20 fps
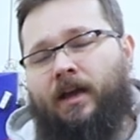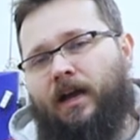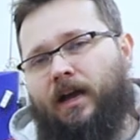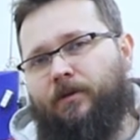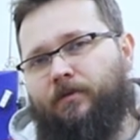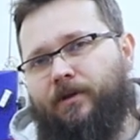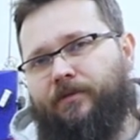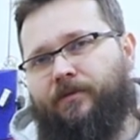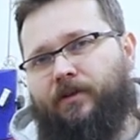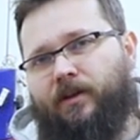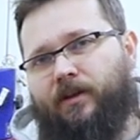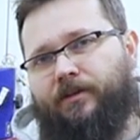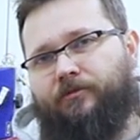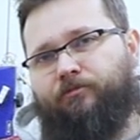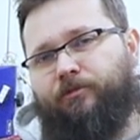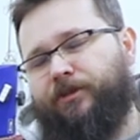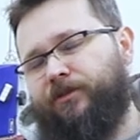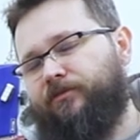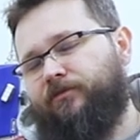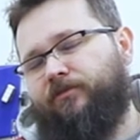However,
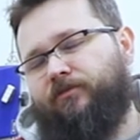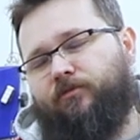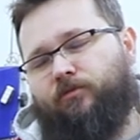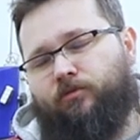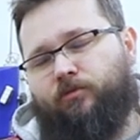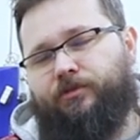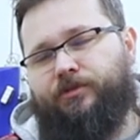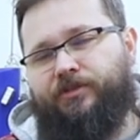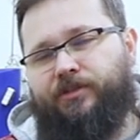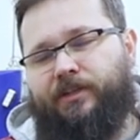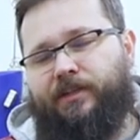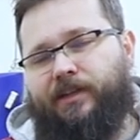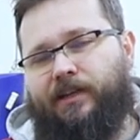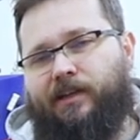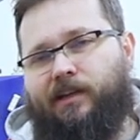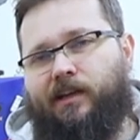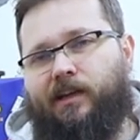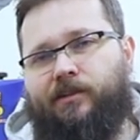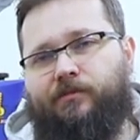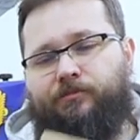reinforcing
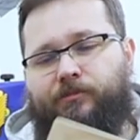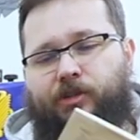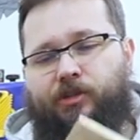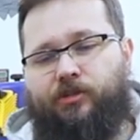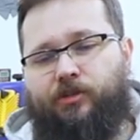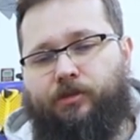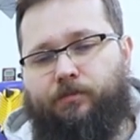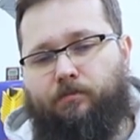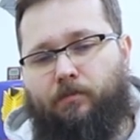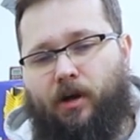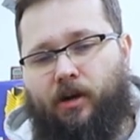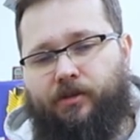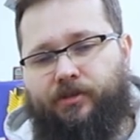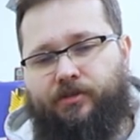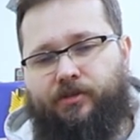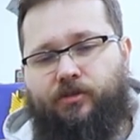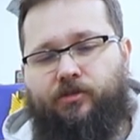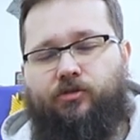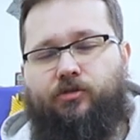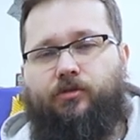the
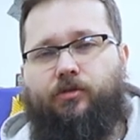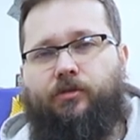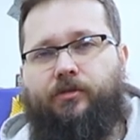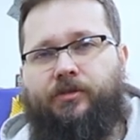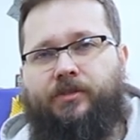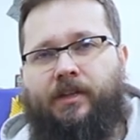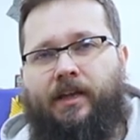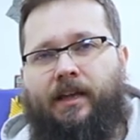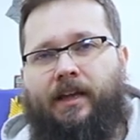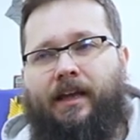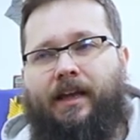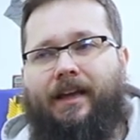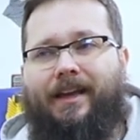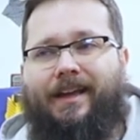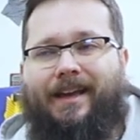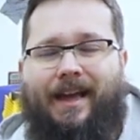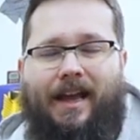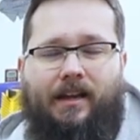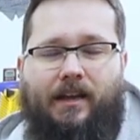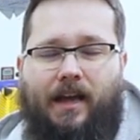mitre joints
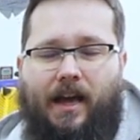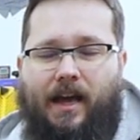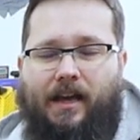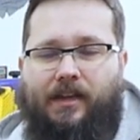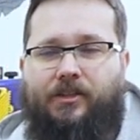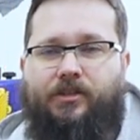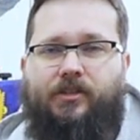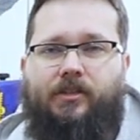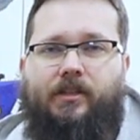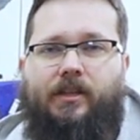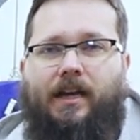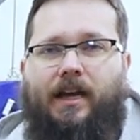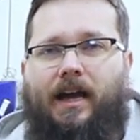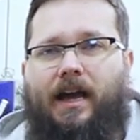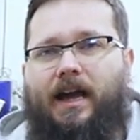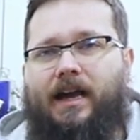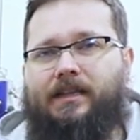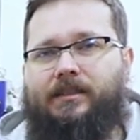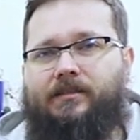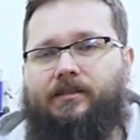can actually
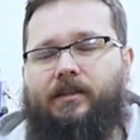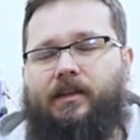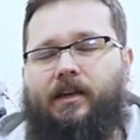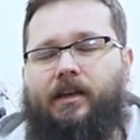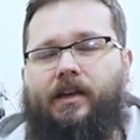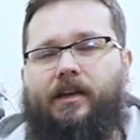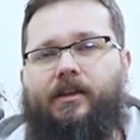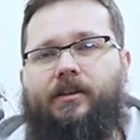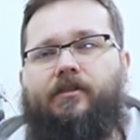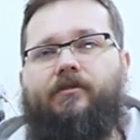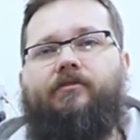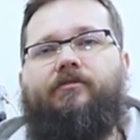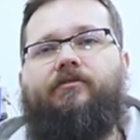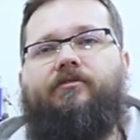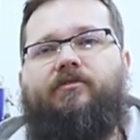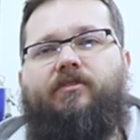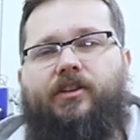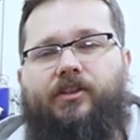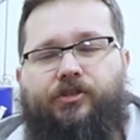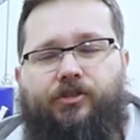add a
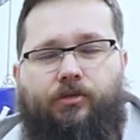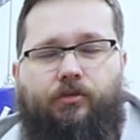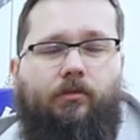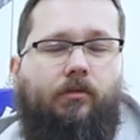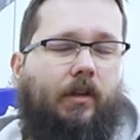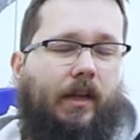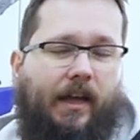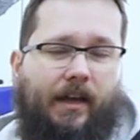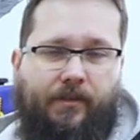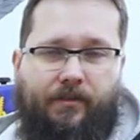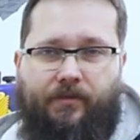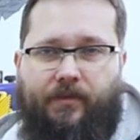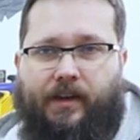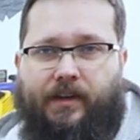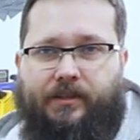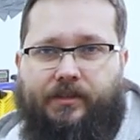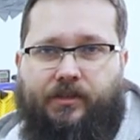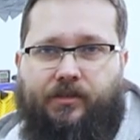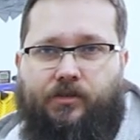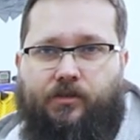visual
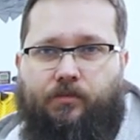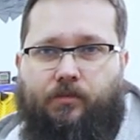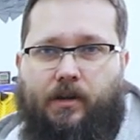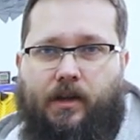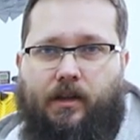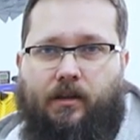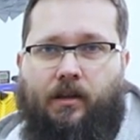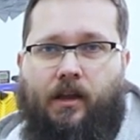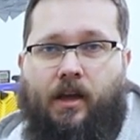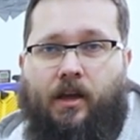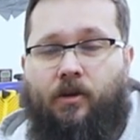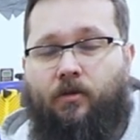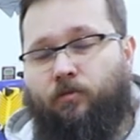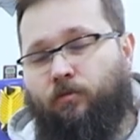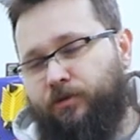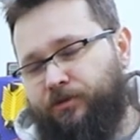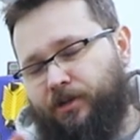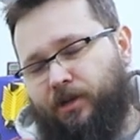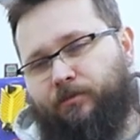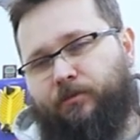effect as well,
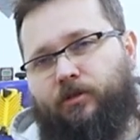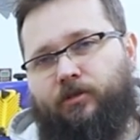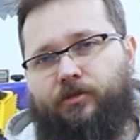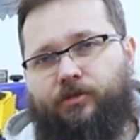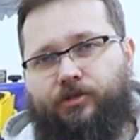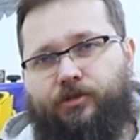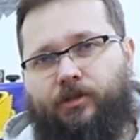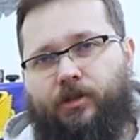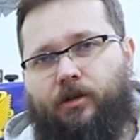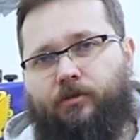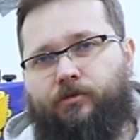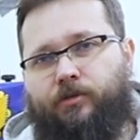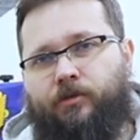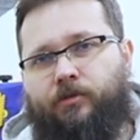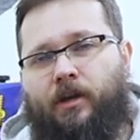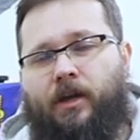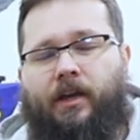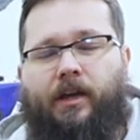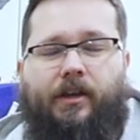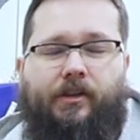which I'm going to show
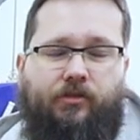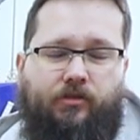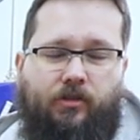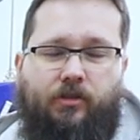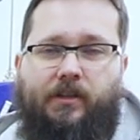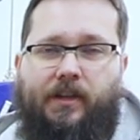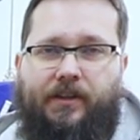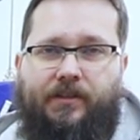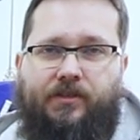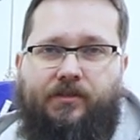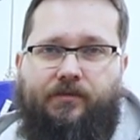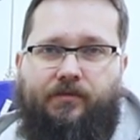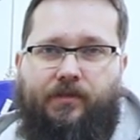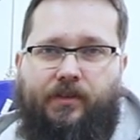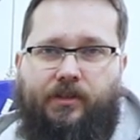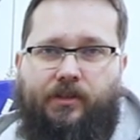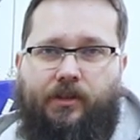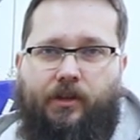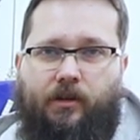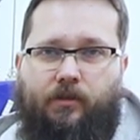you in today's
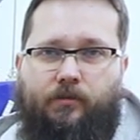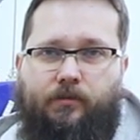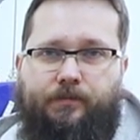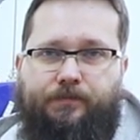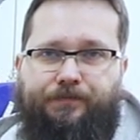video.